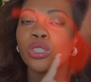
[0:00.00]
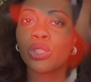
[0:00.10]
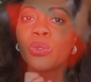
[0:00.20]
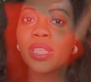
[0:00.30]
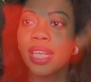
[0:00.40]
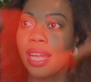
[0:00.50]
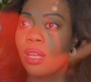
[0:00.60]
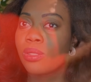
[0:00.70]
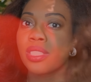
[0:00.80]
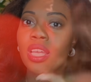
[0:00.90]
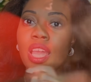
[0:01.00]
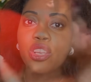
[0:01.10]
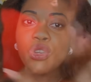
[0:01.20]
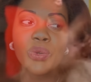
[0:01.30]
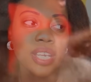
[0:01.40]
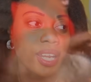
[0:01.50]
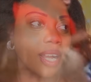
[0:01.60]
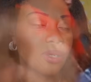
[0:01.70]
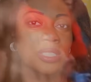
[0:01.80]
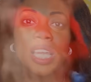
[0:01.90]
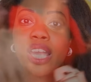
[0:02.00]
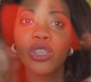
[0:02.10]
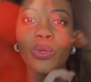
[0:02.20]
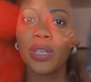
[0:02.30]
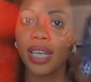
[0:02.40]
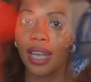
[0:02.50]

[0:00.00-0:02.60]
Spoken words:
You get a house and you get a house and you get a